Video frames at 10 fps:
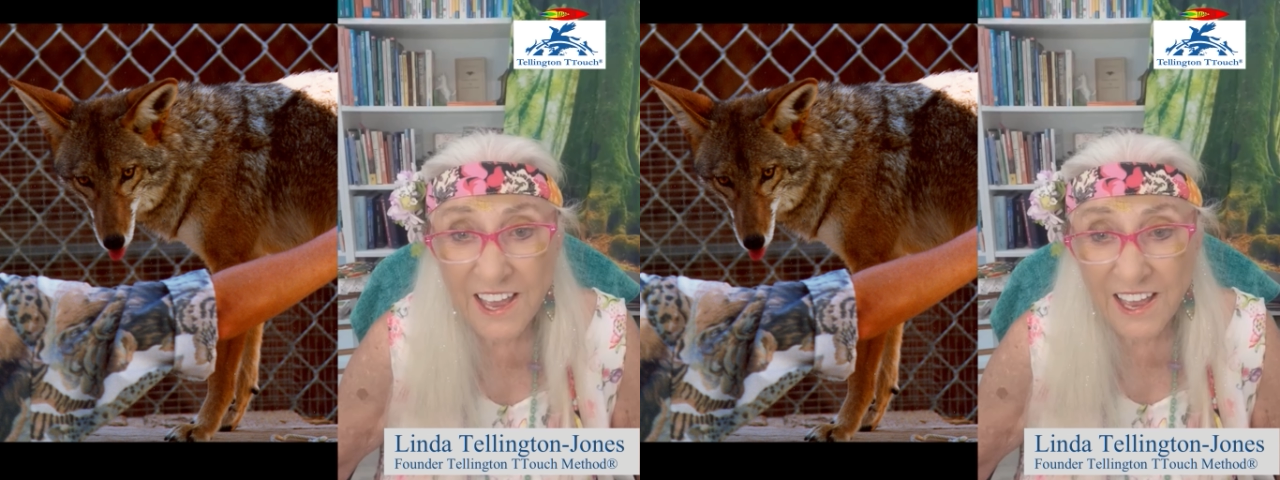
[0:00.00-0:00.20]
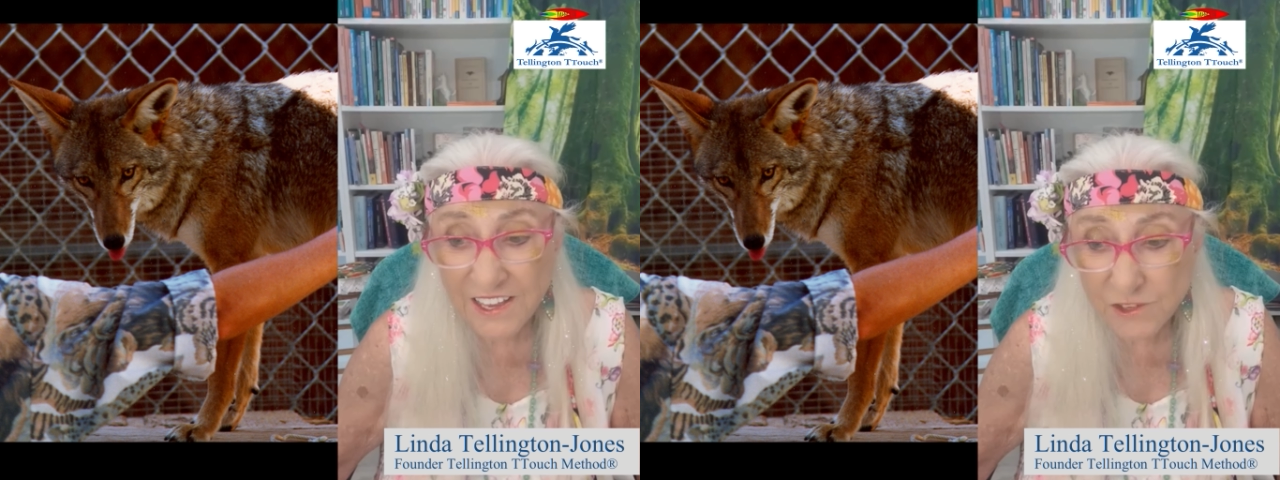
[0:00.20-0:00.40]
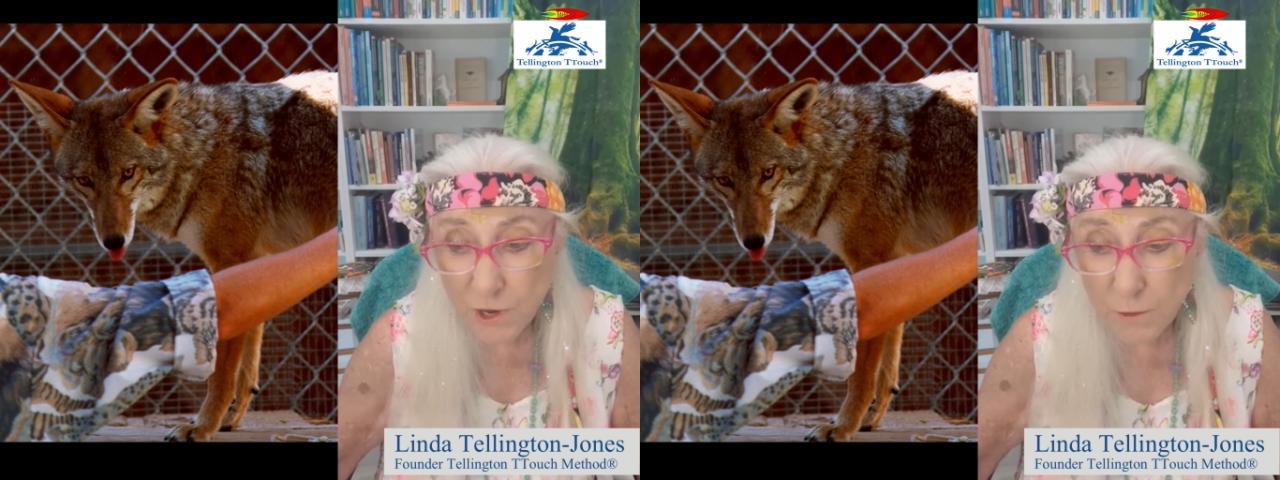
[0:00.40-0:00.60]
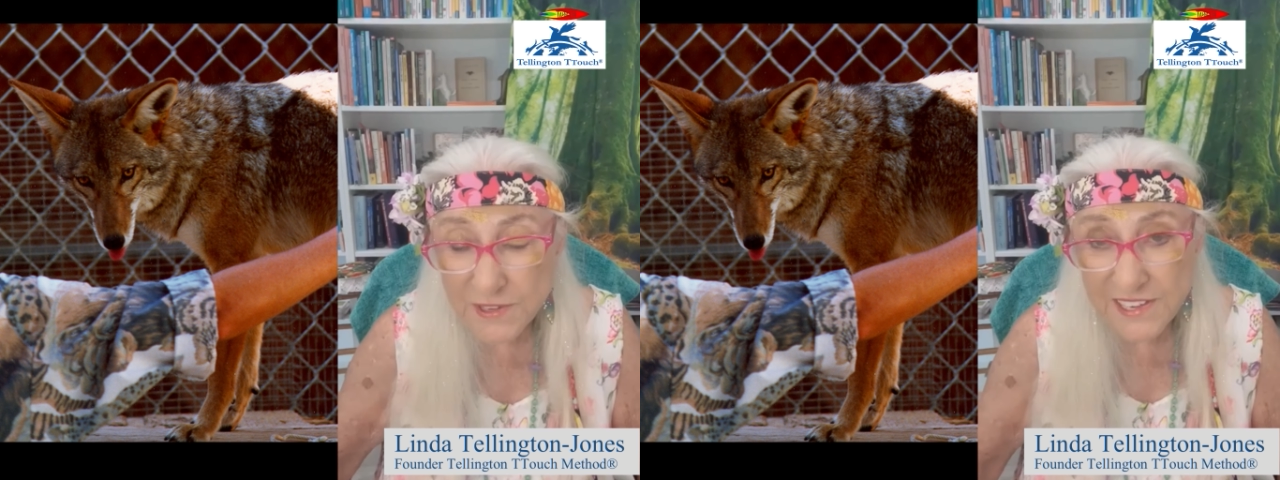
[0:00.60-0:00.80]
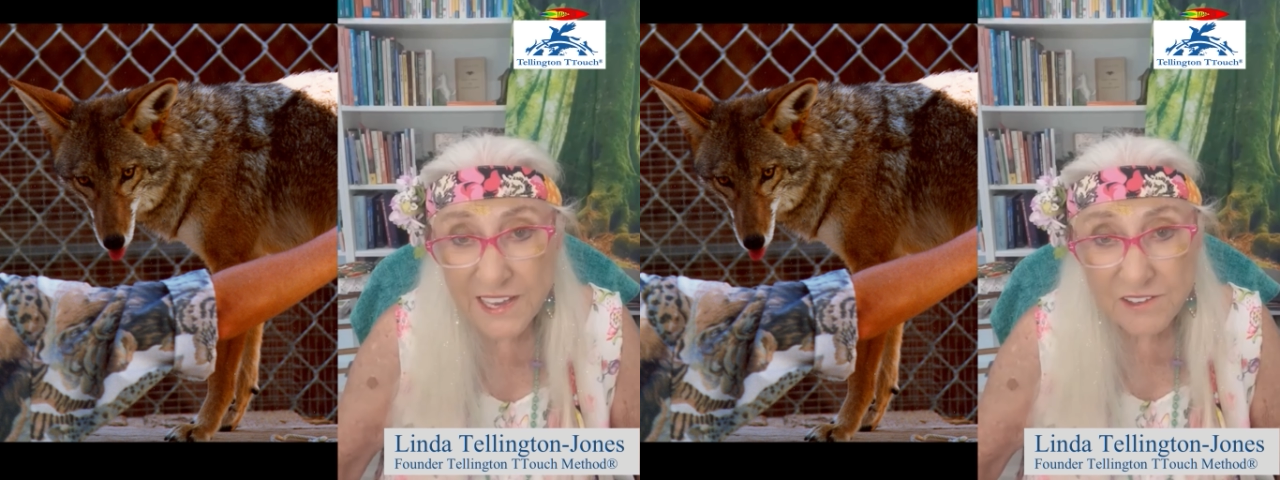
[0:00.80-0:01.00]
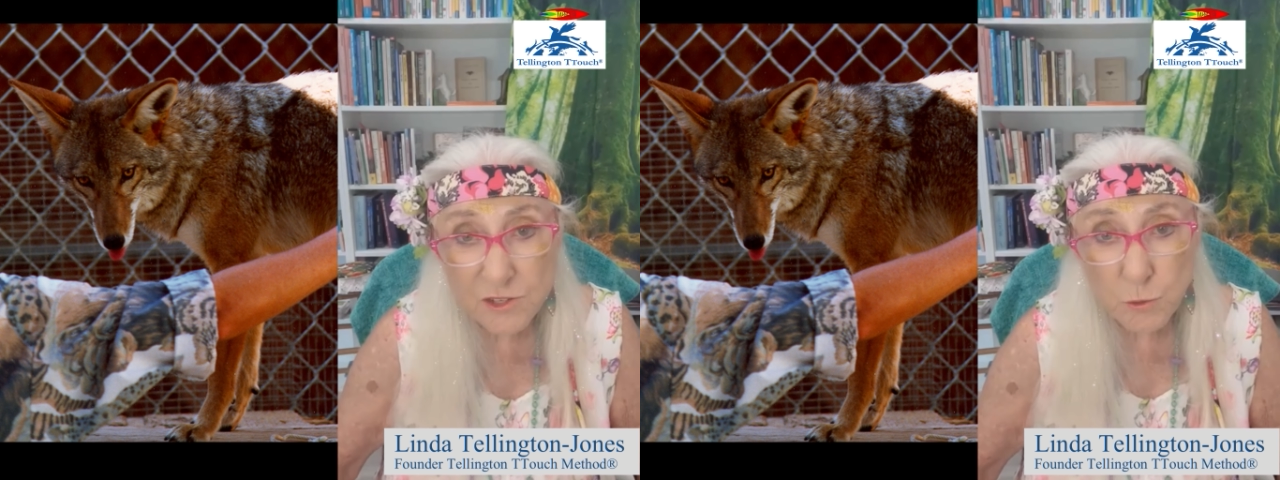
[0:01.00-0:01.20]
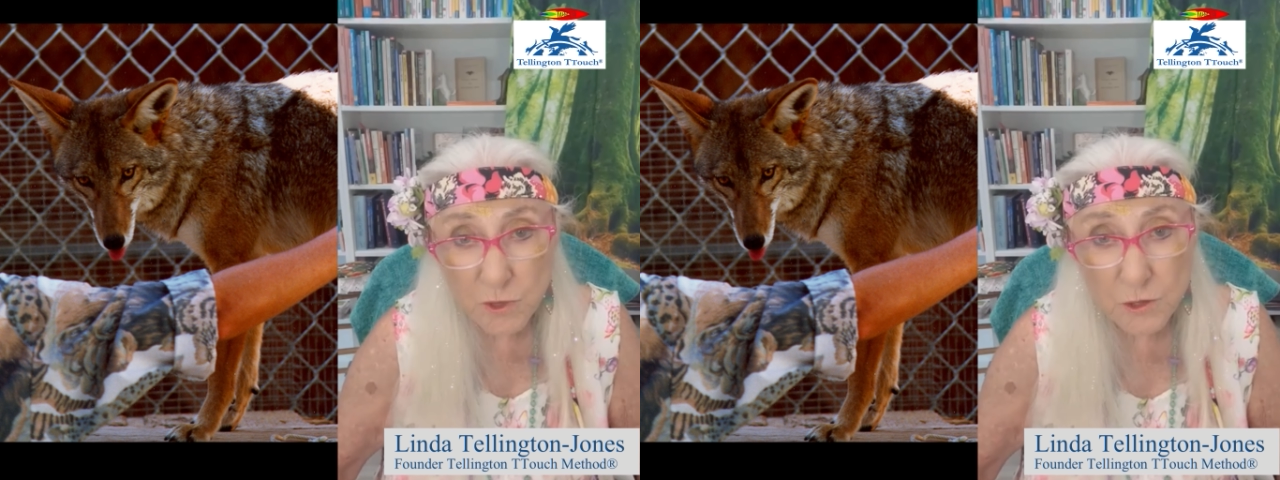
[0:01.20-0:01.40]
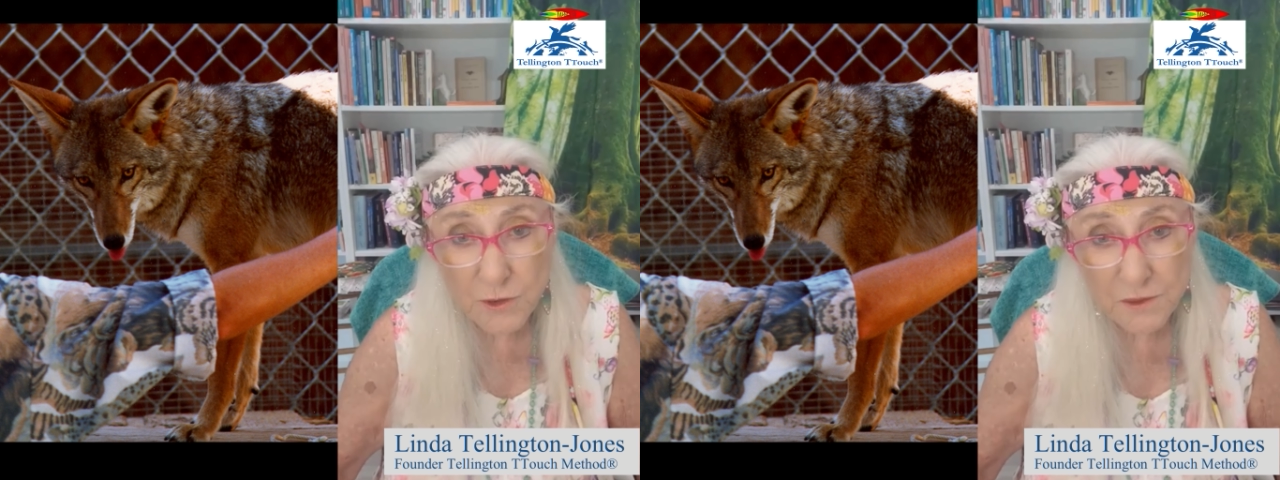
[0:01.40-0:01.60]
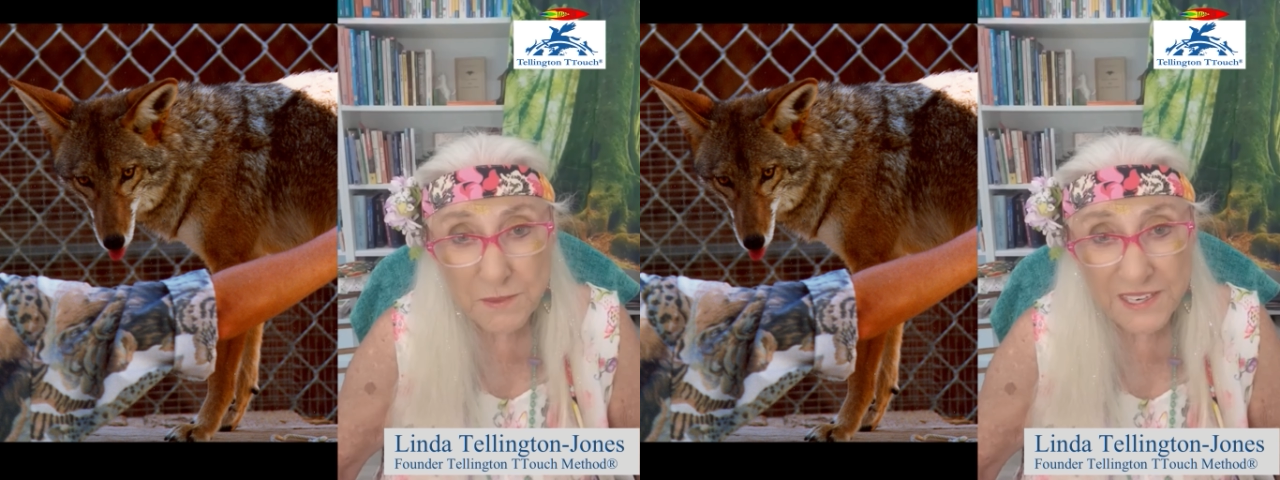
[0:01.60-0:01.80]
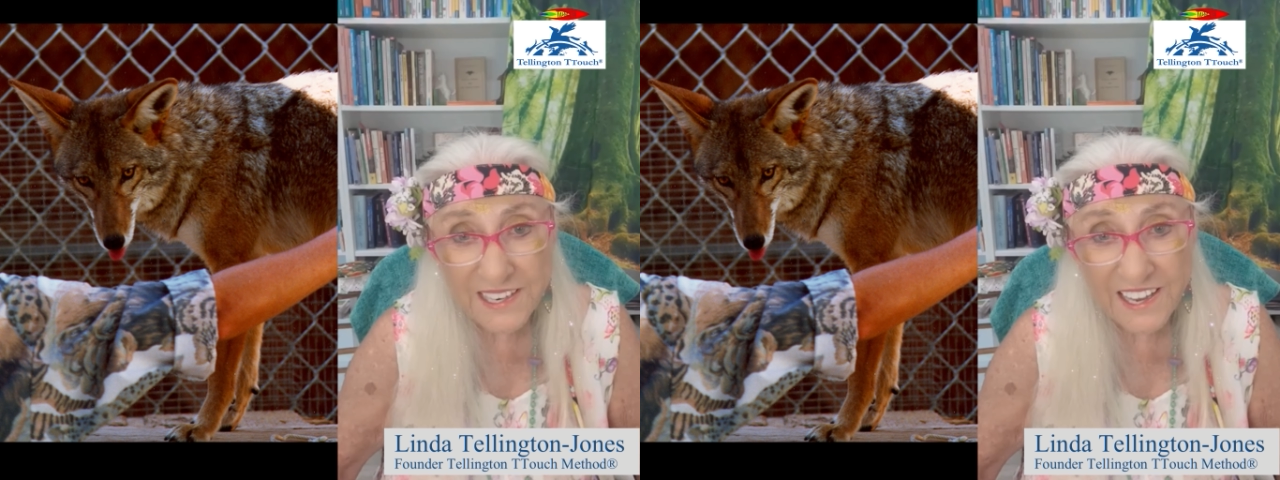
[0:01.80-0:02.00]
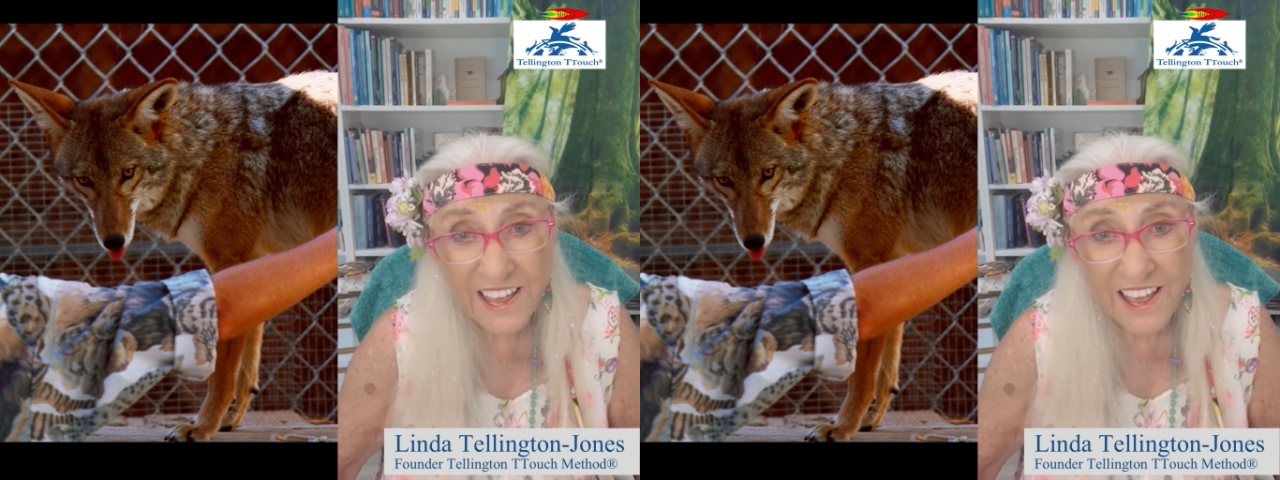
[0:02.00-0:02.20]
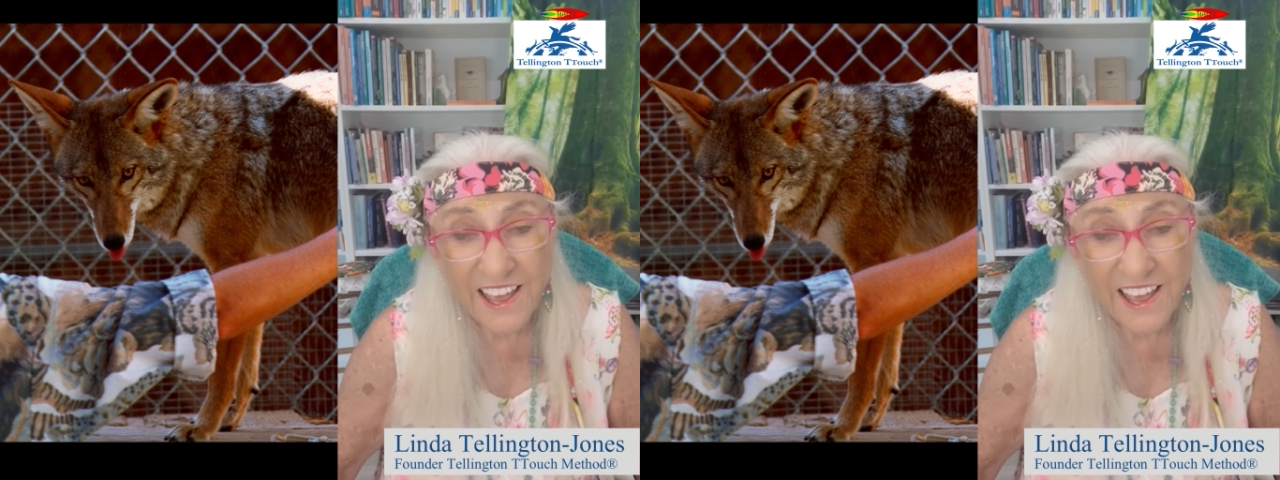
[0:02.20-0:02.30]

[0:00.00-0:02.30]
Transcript: and so I was asked to work with Mindy.